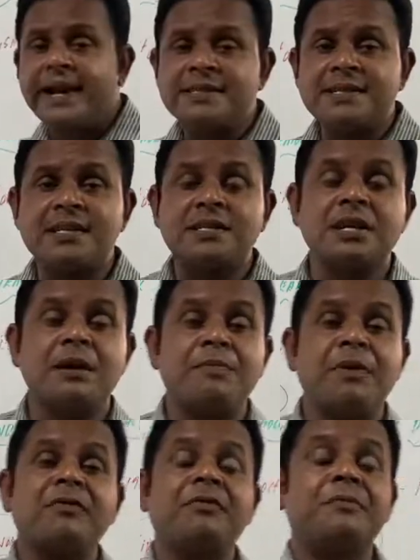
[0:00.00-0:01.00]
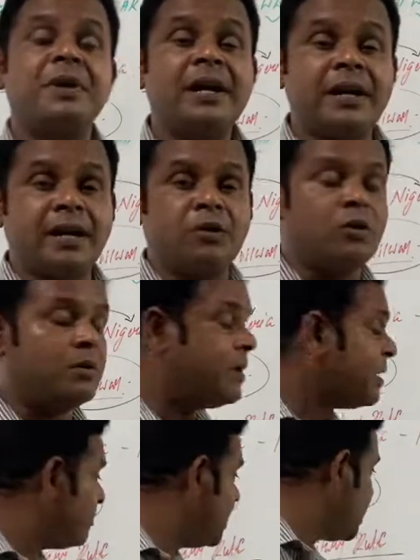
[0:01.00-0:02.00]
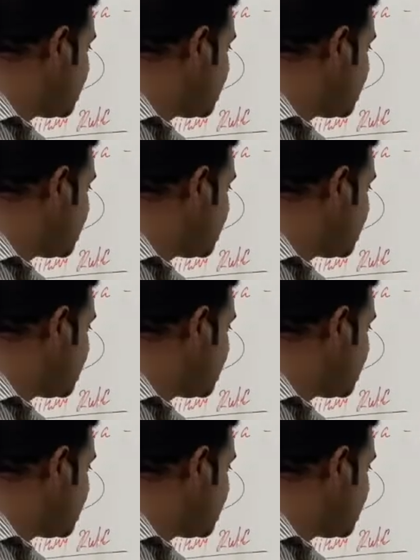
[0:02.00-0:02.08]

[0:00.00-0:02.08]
such type of military rule. But military